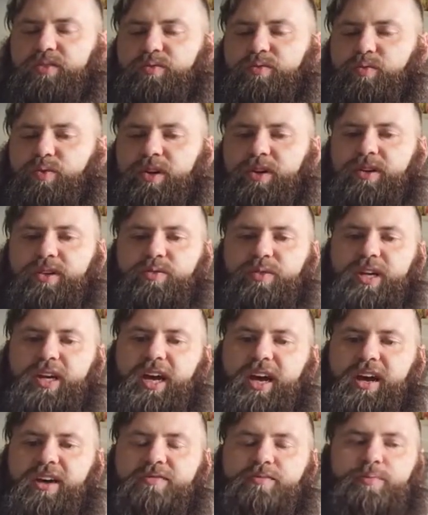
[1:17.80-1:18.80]
we
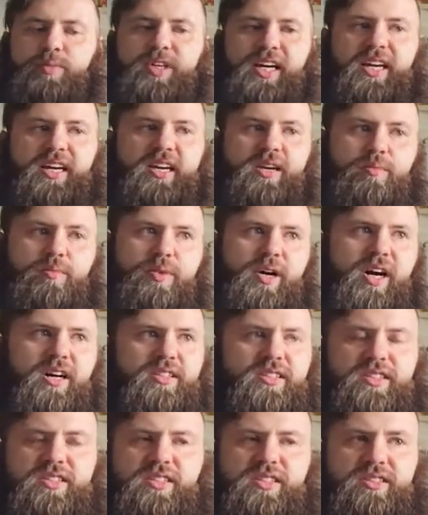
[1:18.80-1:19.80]
have blanket
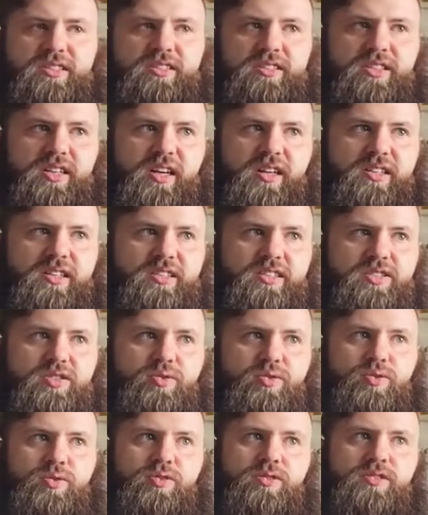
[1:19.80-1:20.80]
policies on these
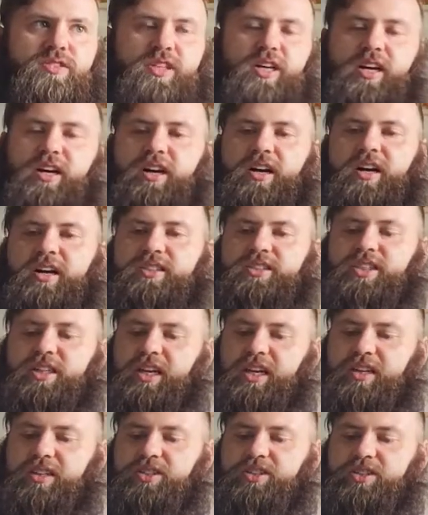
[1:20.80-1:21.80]
schools, on our
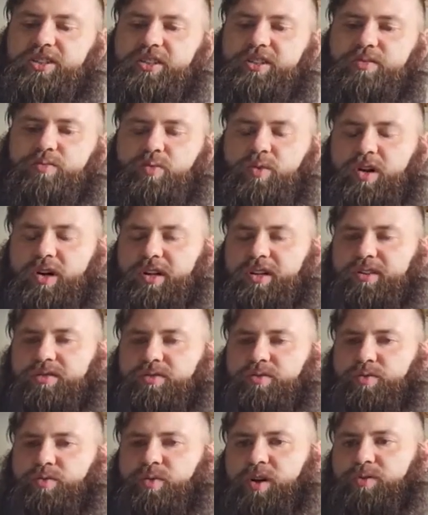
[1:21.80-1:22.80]
education, and
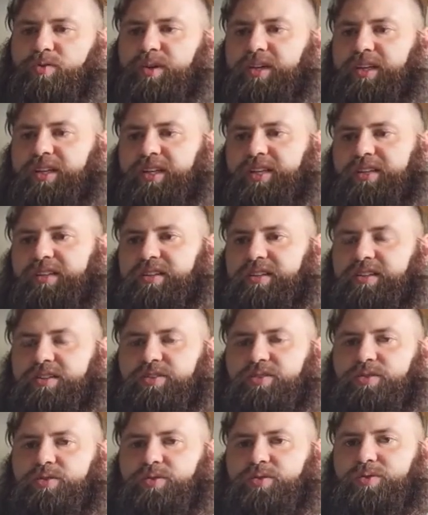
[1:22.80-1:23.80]
what we need to
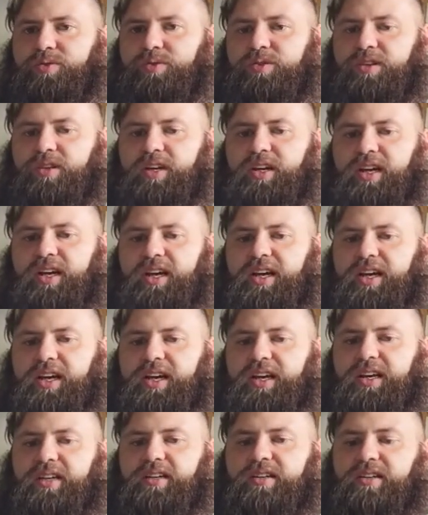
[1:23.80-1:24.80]
do.
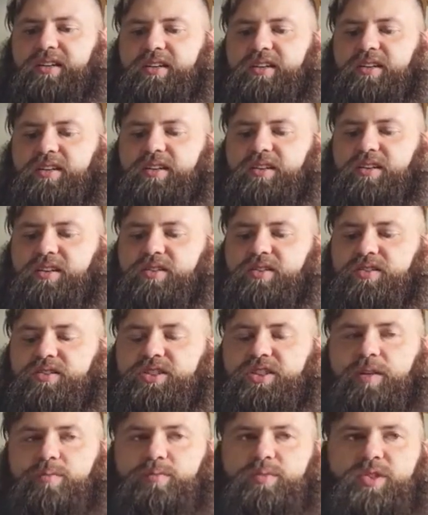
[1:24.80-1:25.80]
And
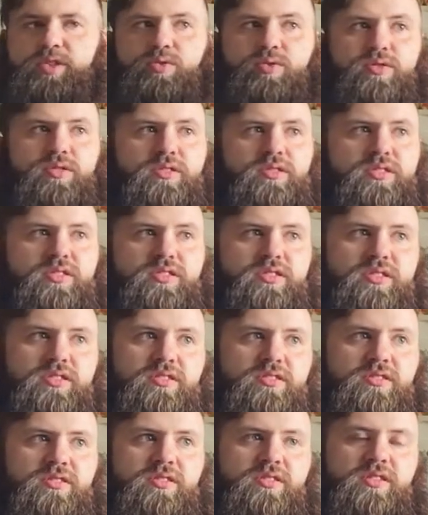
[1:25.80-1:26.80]
some schools,
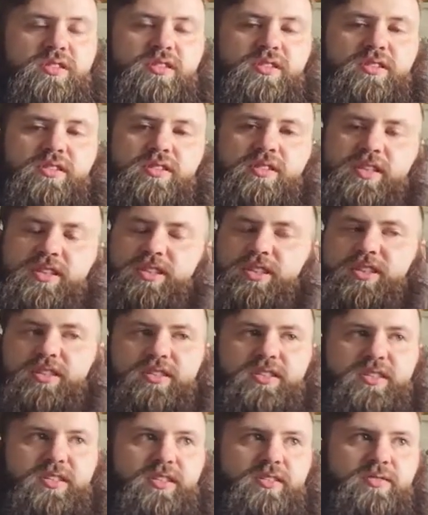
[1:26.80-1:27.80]
it's
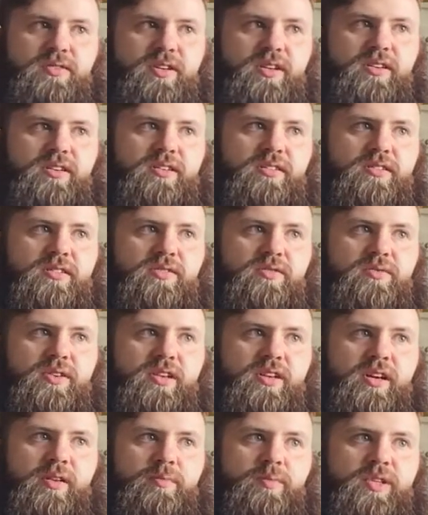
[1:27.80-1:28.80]
easy for
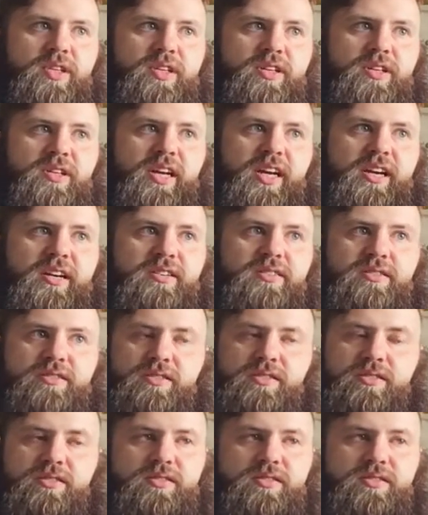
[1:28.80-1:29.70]
them to handle